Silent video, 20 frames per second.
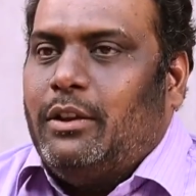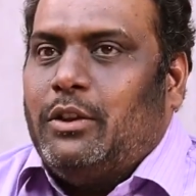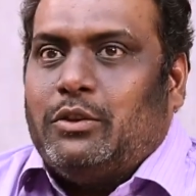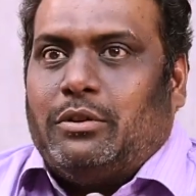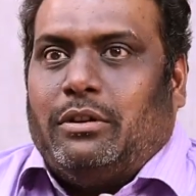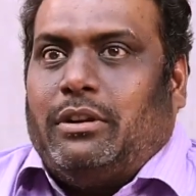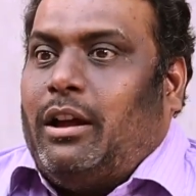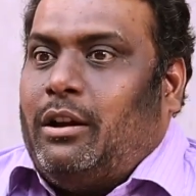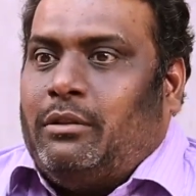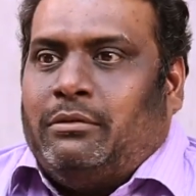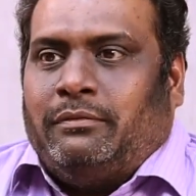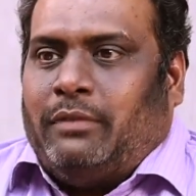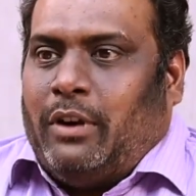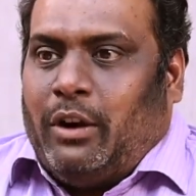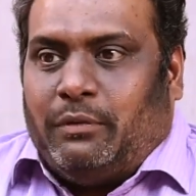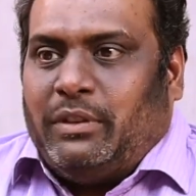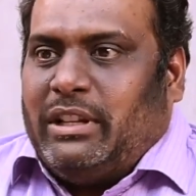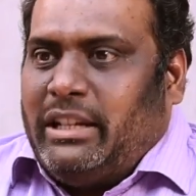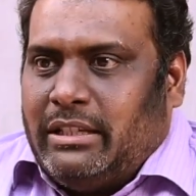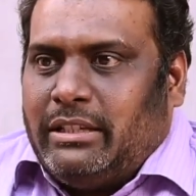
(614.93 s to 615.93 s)
So now one
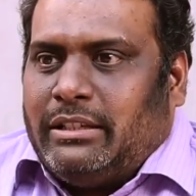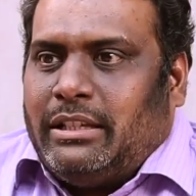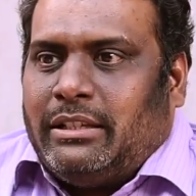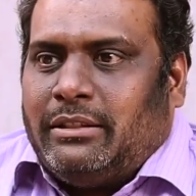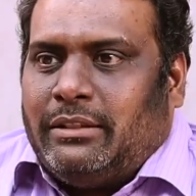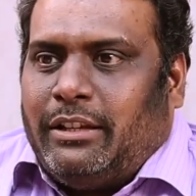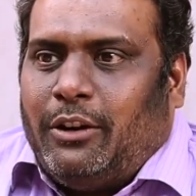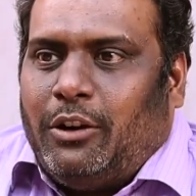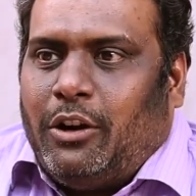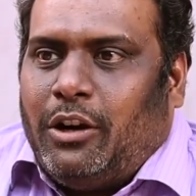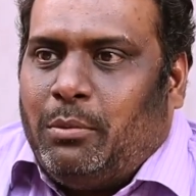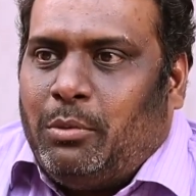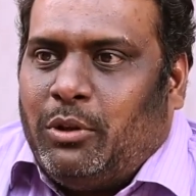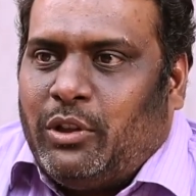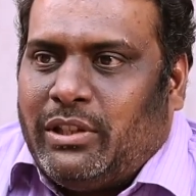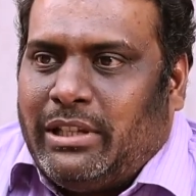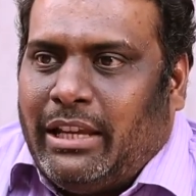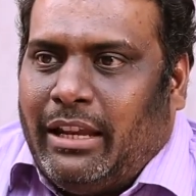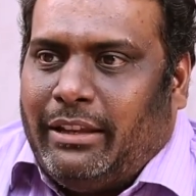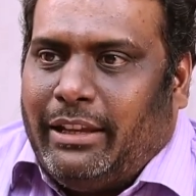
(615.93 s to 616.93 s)
of the reasons is they're not able to
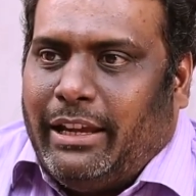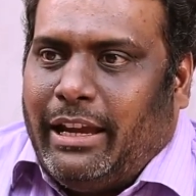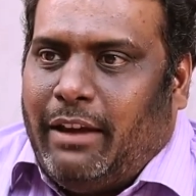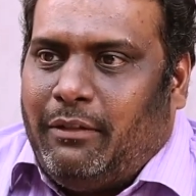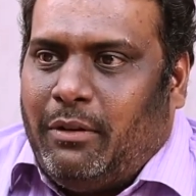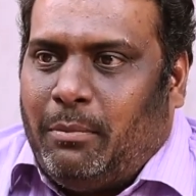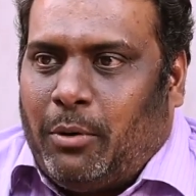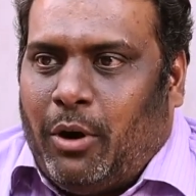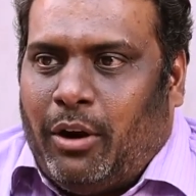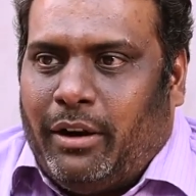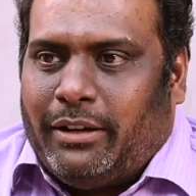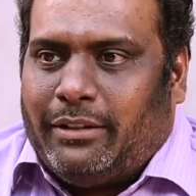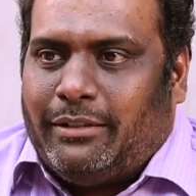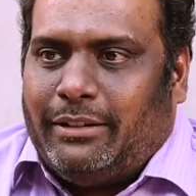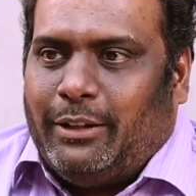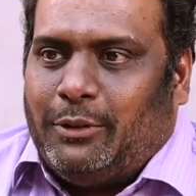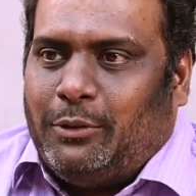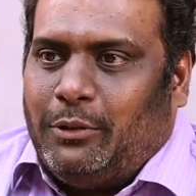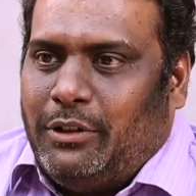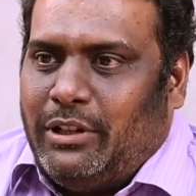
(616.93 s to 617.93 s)
sell. They have a product,
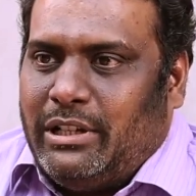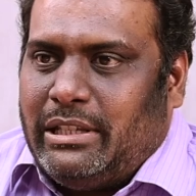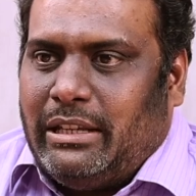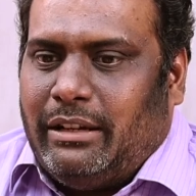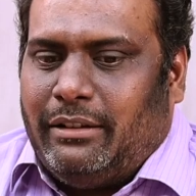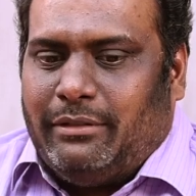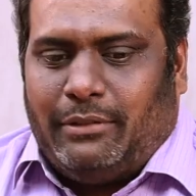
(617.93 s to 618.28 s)
they couldn't sell.